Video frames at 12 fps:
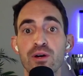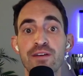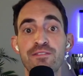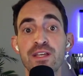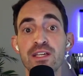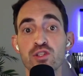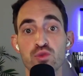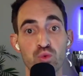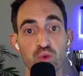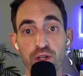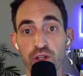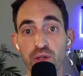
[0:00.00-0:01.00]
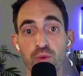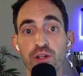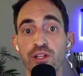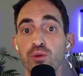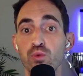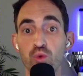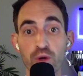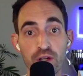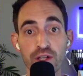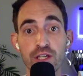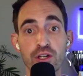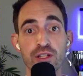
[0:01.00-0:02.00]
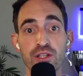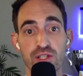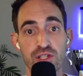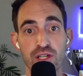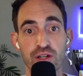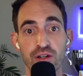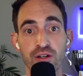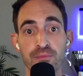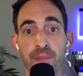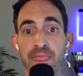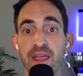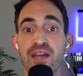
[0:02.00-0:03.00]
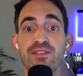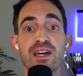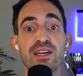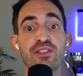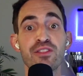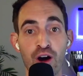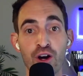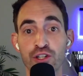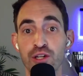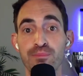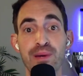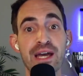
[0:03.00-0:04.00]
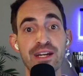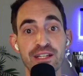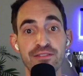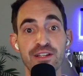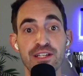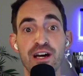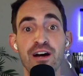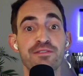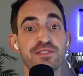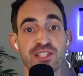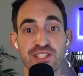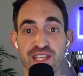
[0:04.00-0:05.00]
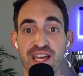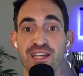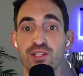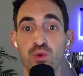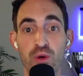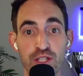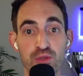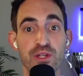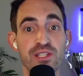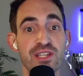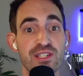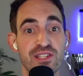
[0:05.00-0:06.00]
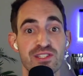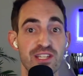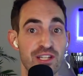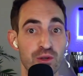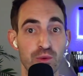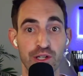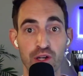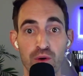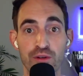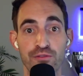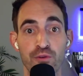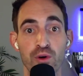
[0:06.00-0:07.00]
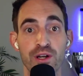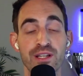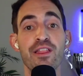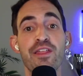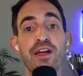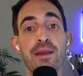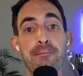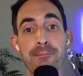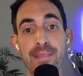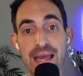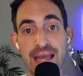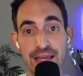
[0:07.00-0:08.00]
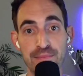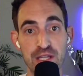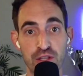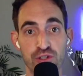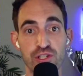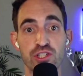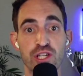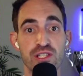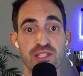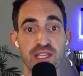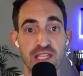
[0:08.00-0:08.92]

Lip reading: if he is really, really, really good this year, and they are competitive enough to say 2026 is the year we're going for it, then maybe there's a chance they